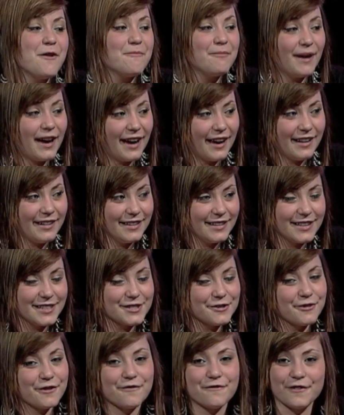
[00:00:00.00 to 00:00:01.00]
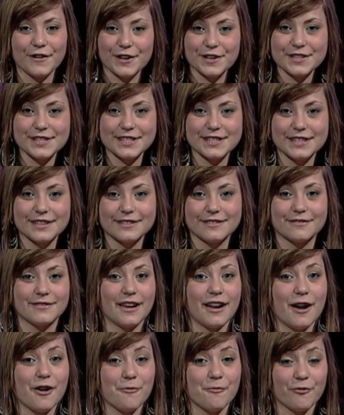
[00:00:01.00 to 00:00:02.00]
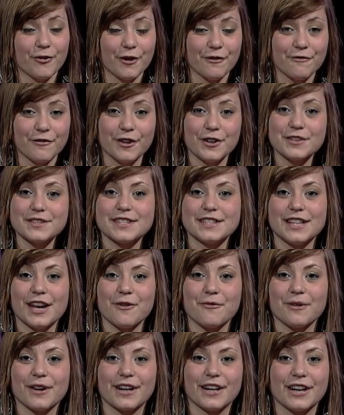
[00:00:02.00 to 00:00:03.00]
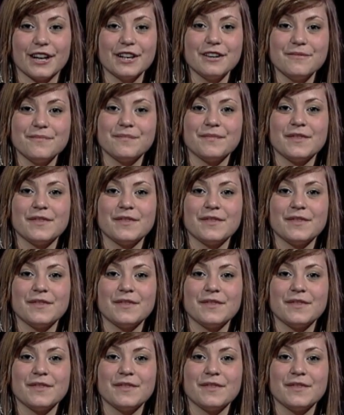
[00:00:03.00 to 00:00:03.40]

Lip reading: Matt is a reverse networker.